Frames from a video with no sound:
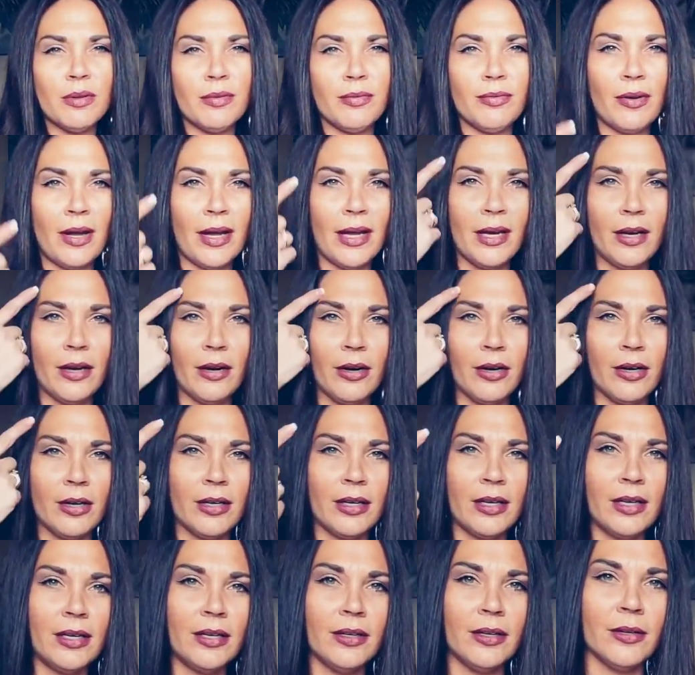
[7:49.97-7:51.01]
we fight are
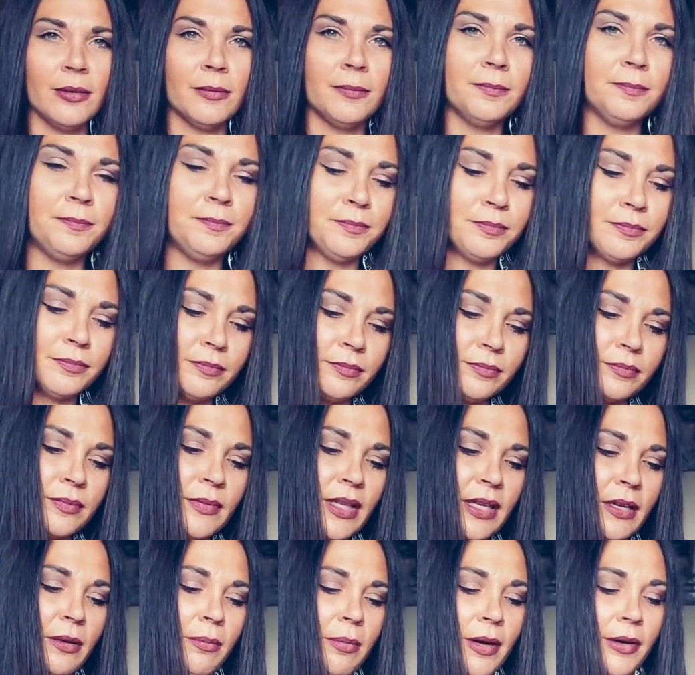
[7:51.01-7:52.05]
in here.
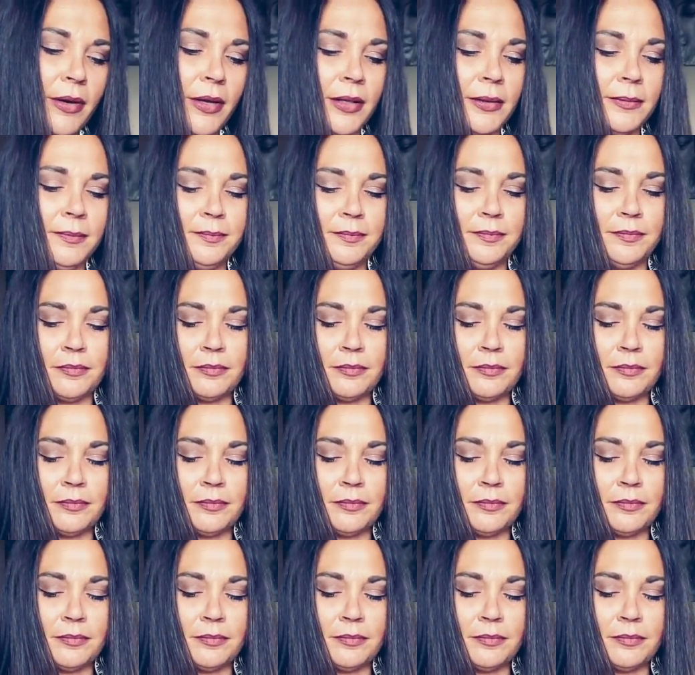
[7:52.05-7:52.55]
Think about it.